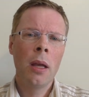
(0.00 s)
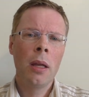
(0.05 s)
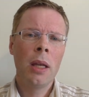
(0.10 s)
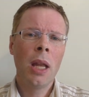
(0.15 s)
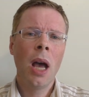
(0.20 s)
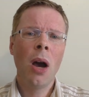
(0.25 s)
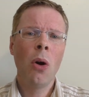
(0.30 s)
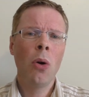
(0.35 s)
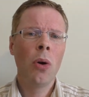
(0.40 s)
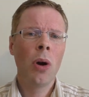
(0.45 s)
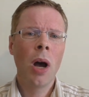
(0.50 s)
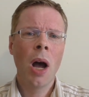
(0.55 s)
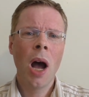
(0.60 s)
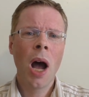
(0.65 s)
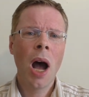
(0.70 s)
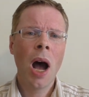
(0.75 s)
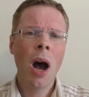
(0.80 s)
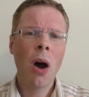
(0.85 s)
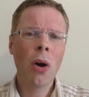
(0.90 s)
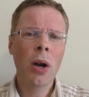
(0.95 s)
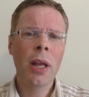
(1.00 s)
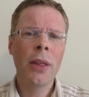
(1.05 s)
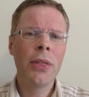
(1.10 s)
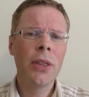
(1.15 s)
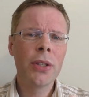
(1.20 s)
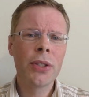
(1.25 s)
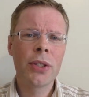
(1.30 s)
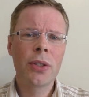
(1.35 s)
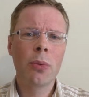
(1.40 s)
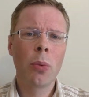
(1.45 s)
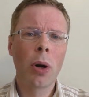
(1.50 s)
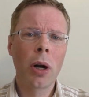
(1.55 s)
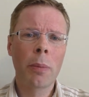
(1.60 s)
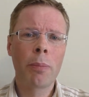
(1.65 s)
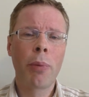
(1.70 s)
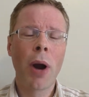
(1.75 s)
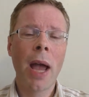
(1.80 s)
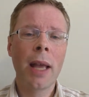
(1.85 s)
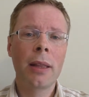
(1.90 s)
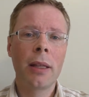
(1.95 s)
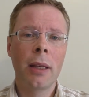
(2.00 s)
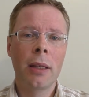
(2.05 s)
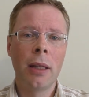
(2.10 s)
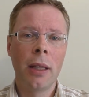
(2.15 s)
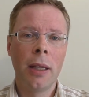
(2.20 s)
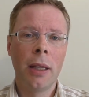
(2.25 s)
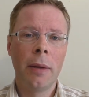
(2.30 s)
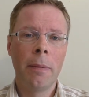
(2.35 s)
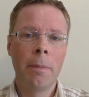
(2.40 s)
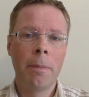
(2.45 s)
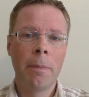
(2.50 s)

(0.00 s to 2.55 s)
Now, how can this work practically?